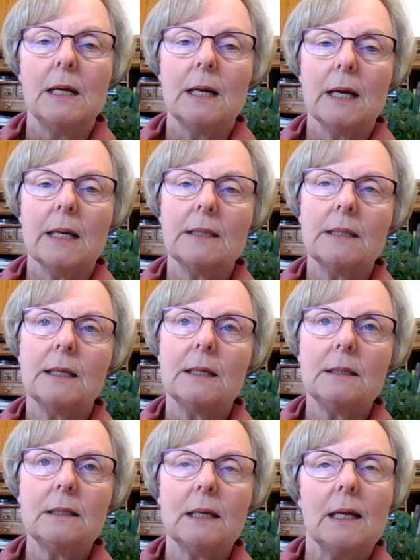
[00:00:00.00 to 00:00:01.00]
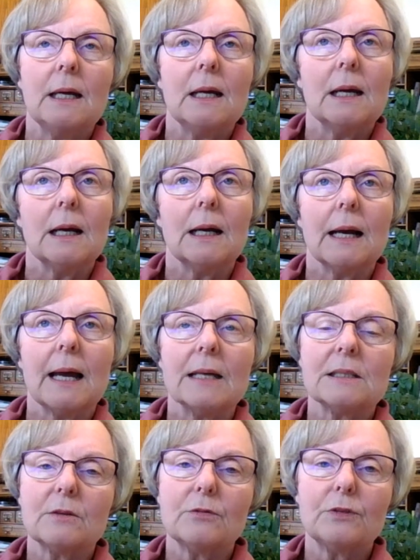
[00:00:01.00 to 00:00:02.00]
And then as
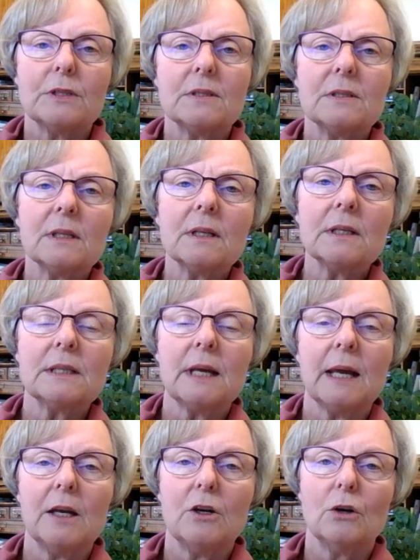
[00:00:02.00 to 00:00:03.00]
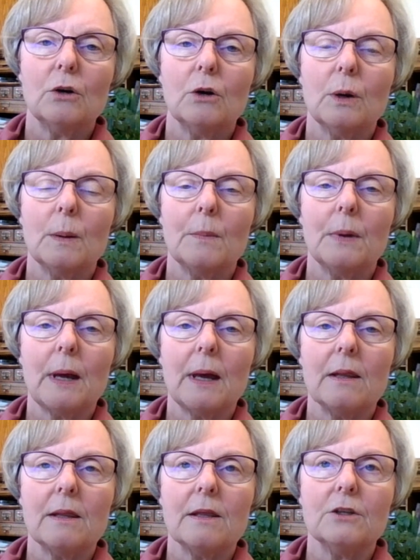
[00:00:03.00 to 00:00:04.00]
a facilitator,
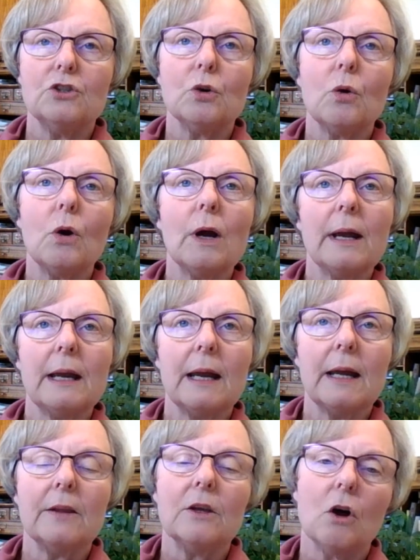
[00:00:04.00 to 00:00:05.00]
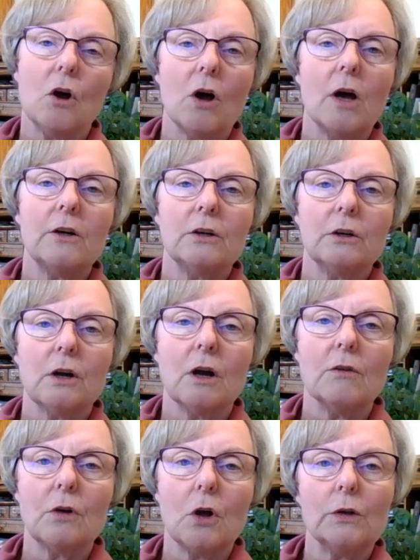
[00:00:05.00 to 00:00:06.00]
the joy and the honor
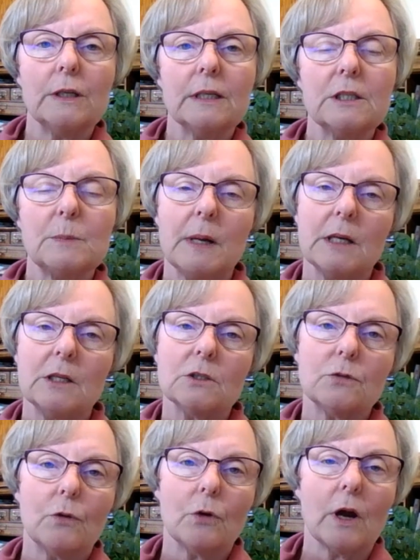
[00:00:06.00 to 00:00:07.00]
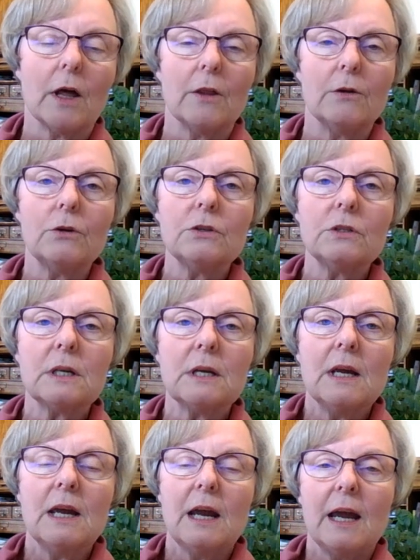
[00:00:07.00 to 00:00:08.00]
of holding space for others
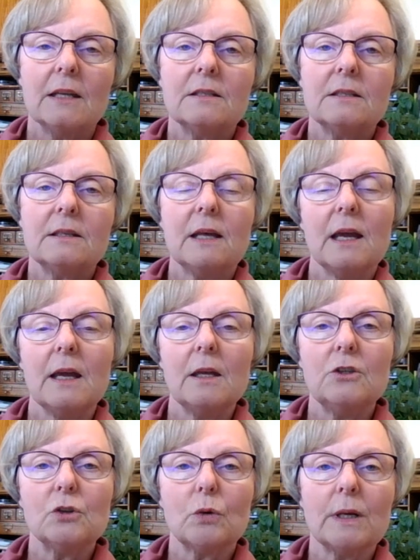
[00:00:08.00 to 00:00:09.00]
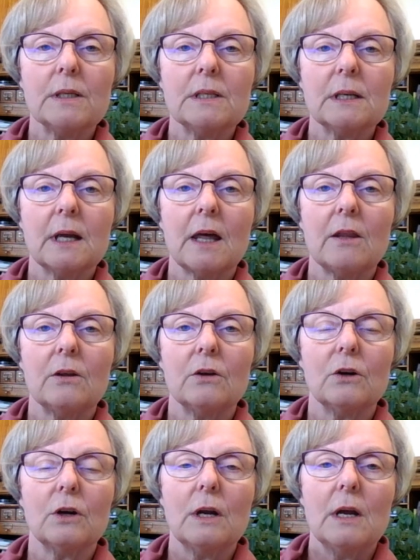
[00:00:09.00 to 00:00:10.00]
as they join
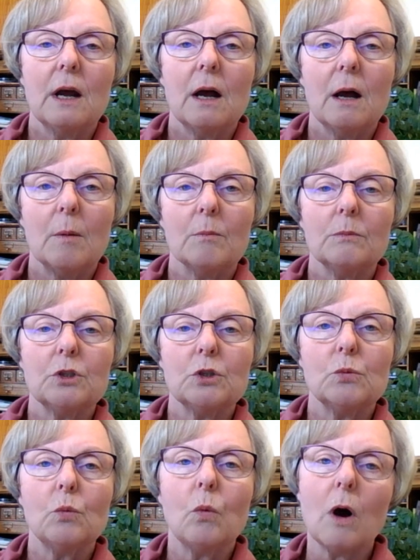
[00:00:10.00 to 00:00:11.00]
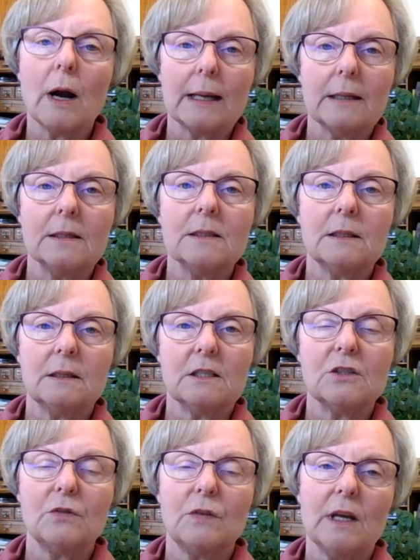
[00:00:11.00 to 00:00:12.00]
together um, to walk into
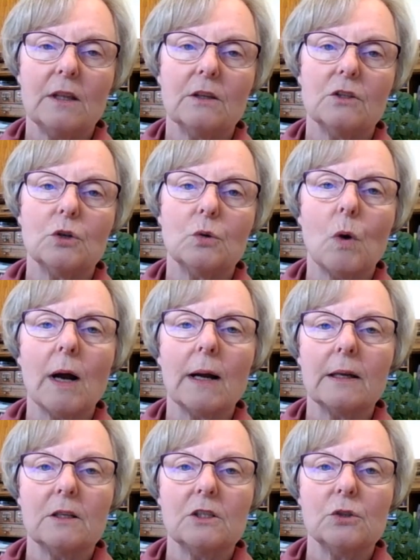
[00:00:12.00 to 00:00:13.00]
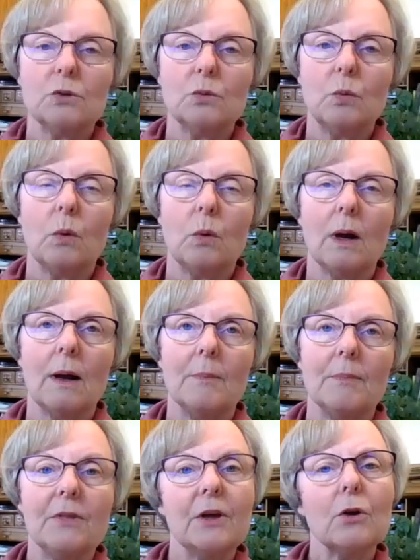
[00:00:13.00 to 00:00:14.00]
this faith and to walk into um,
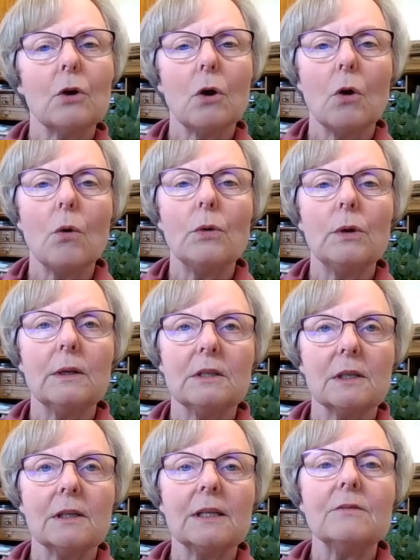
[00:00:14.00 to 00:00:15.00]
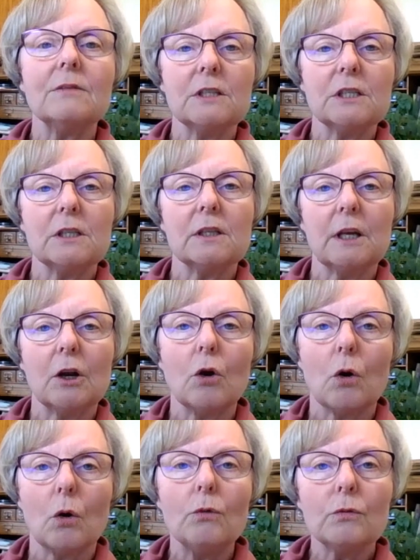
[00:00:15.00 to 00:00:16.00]
their own, to live into their
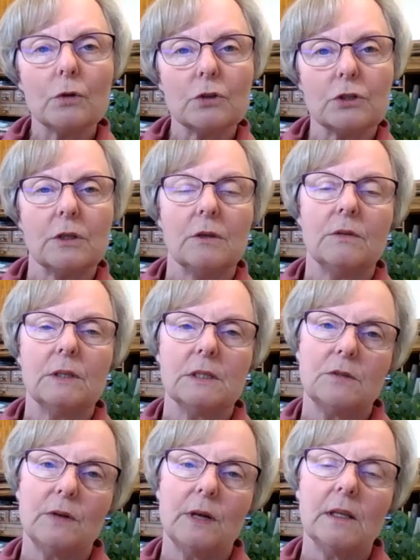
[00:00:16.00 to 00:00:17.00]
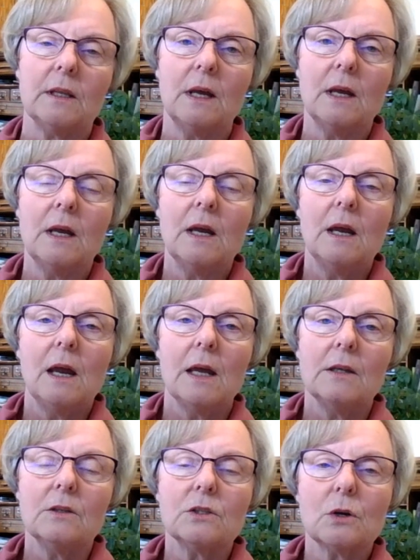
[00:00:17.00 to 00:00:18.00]
own version of this faith.
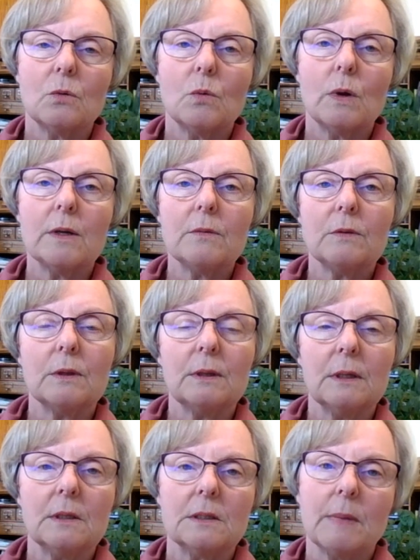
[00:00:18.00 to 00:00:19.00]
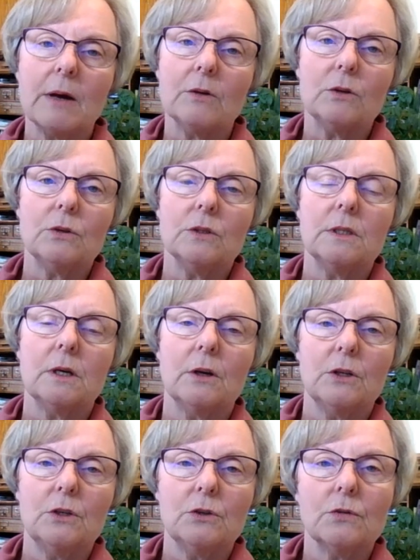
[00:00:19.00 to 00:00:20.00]
And so, one of the things about
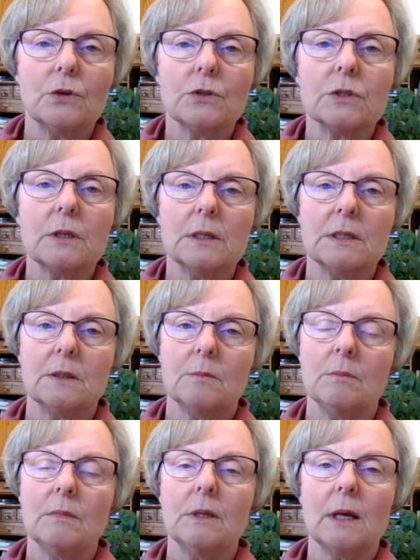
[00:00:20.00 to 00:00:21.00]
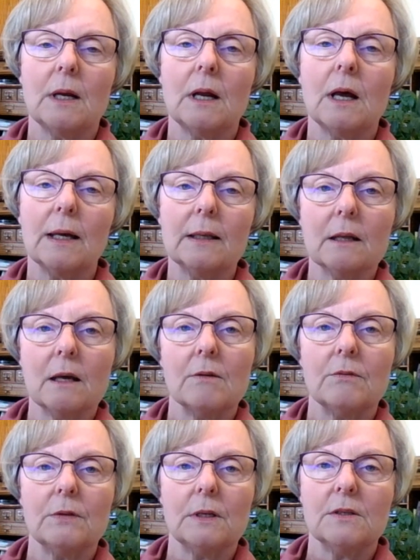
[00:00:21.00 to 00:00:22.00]
Unitarian Universalism that I love
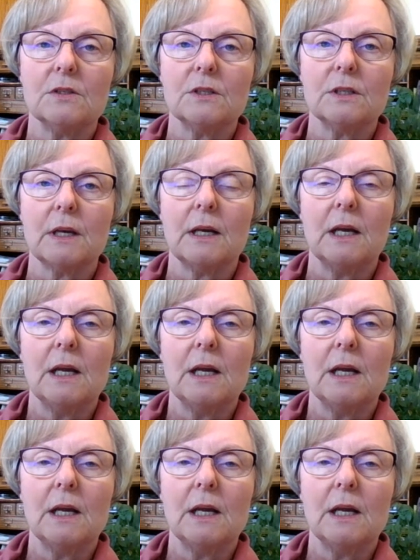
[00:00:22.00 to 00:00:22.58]
is that